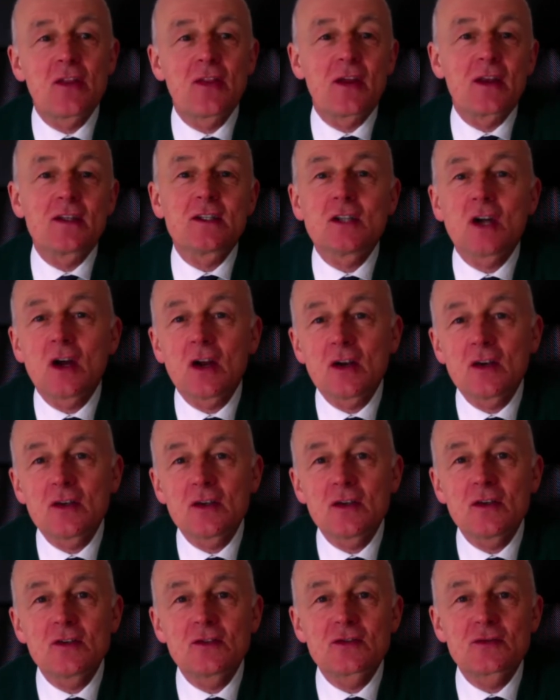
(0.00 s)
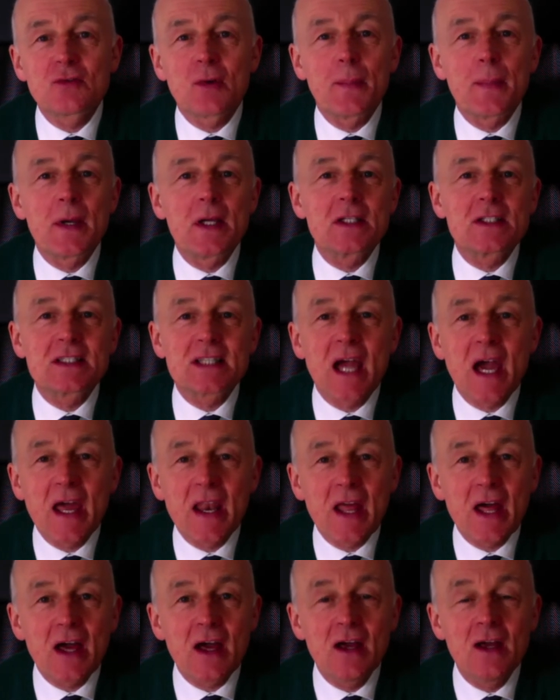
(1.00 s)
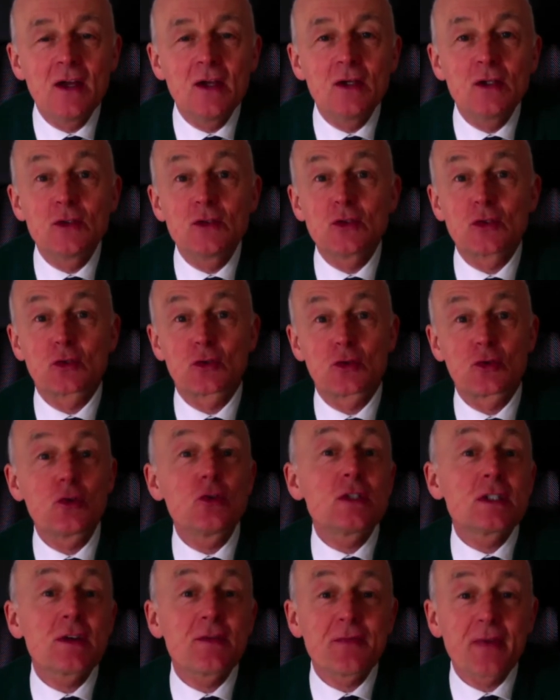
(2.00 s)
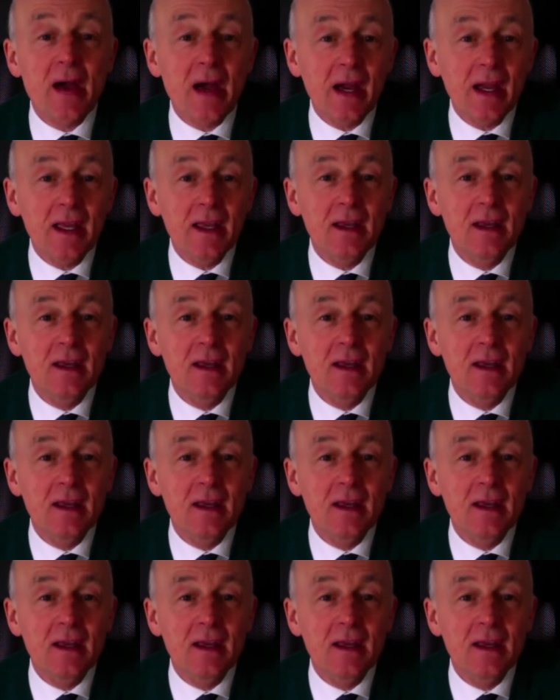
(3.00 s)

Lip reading: that turns from Hosanna to crucify.